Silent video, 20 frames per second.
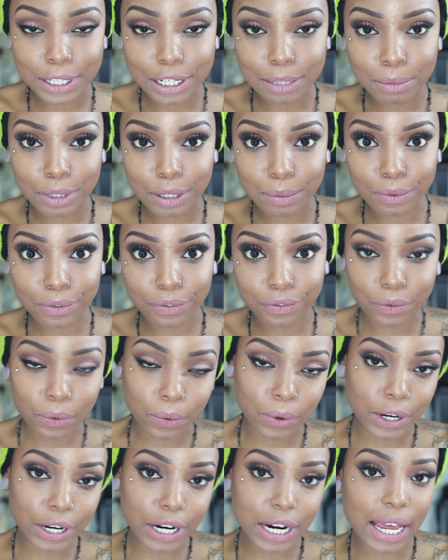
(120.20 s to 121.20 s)
to me
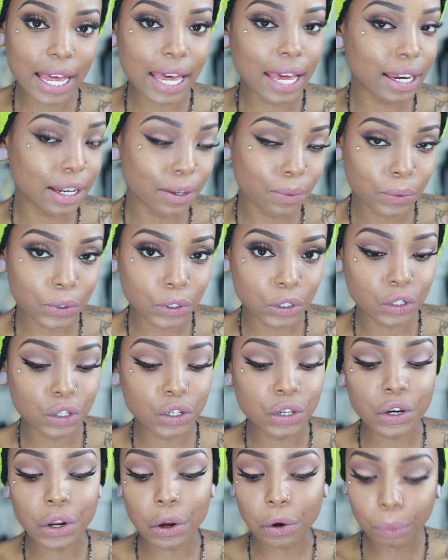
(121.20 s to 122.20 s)
before and it was
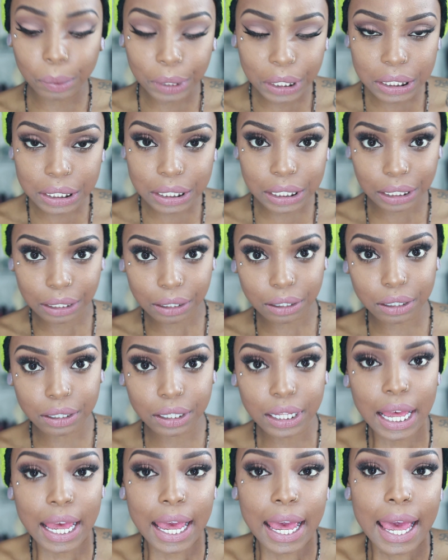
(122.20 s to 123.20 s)
no big
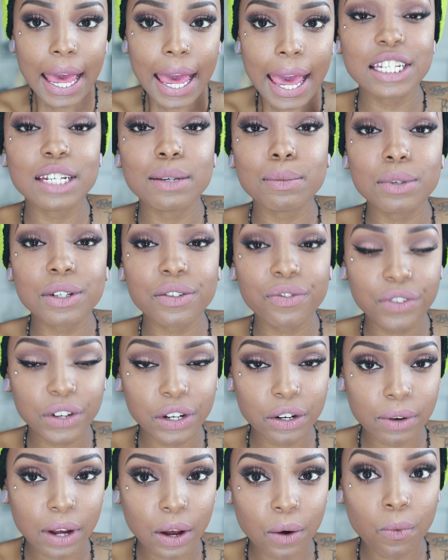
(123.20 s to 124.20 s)
deal. I seemed to
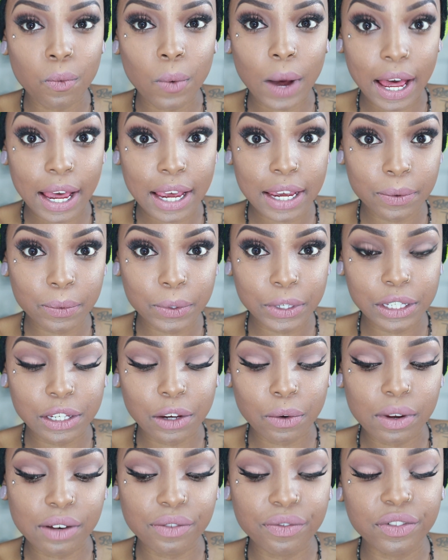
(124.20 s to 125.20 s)
figure out why it was
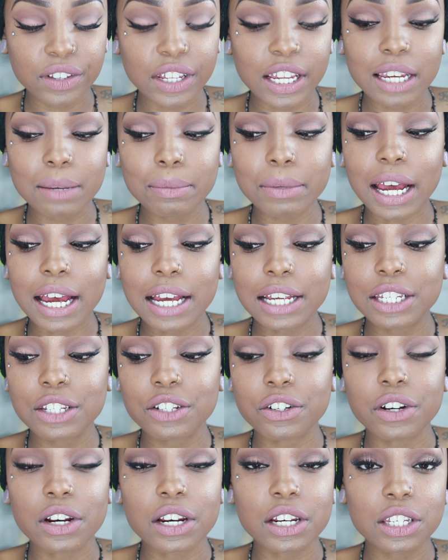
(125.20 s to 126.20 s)
so inflamed. I
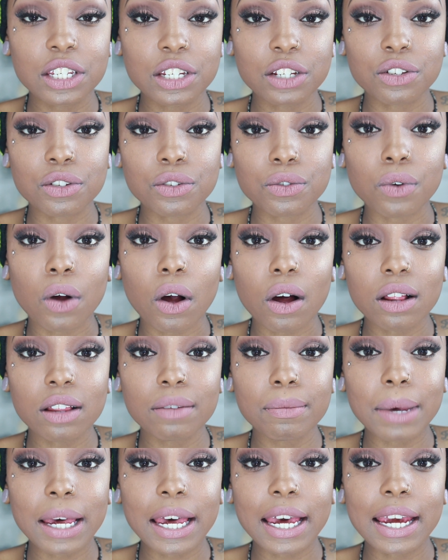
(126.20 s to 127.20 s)
started to do
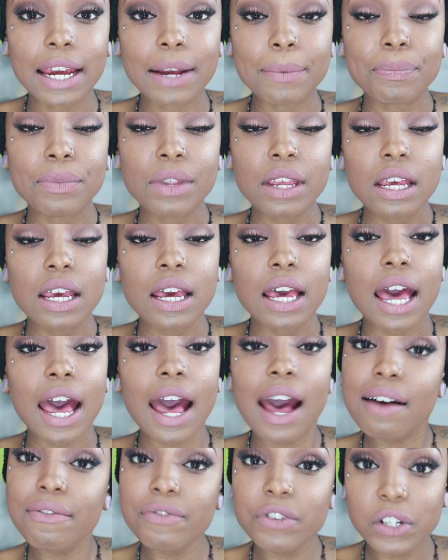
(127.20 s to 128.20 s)
all my
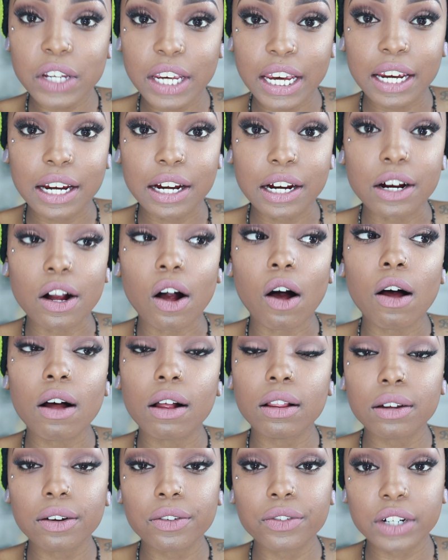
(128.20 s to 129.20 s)
aftercare
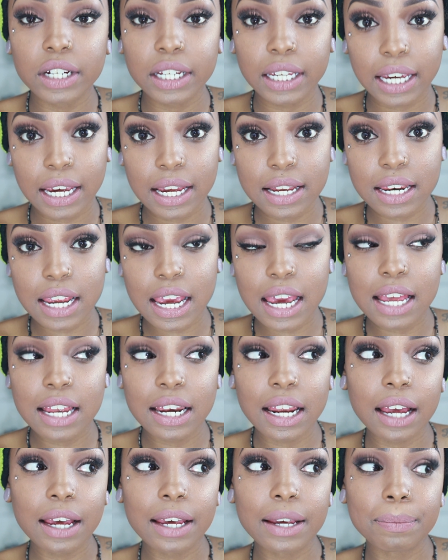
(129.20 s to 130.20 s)
all over again,
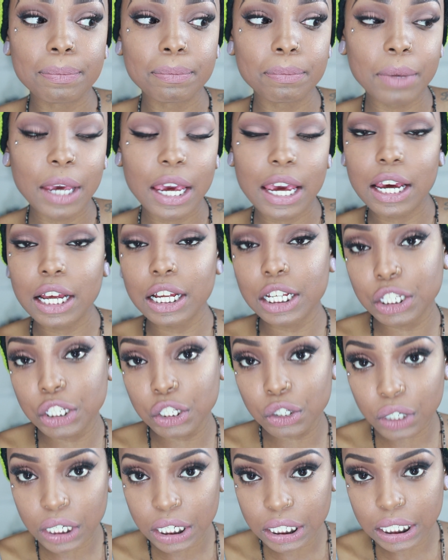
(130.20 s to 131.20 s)
and I'm paying
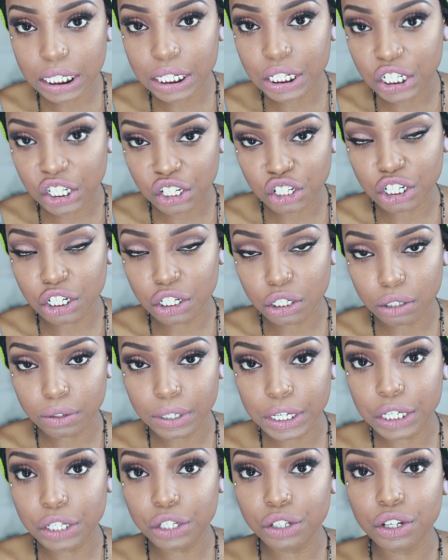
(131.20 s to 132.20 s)
strict attention to
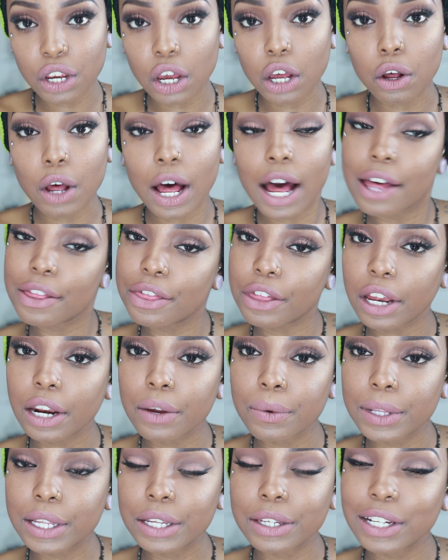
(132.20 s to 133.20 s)
it, so I thought
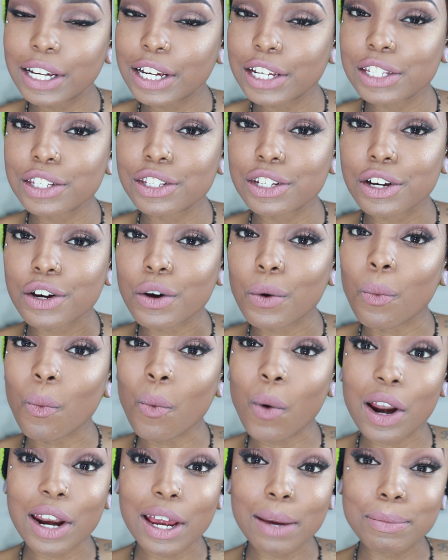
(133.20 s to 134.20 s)
I would let you guys know
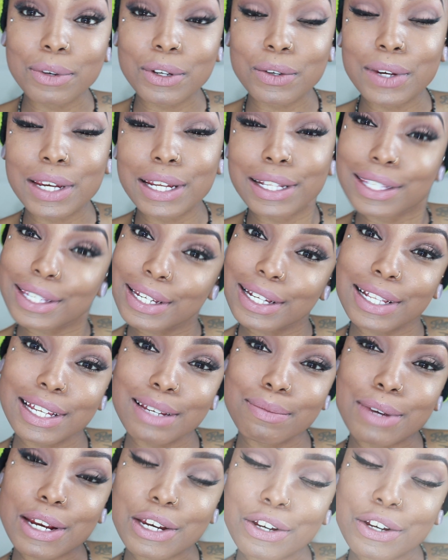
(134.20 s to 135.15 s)
what I'm doing to clean my